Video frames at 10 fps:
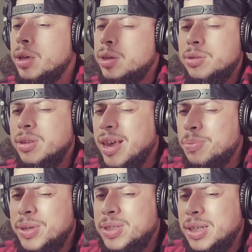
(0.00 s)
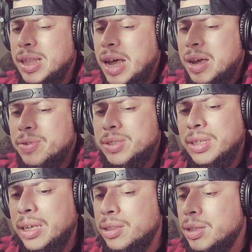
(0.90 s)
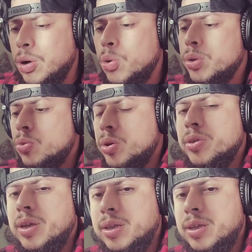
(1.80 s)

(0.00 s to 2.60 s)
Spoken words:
So the MPC Live is like the only one that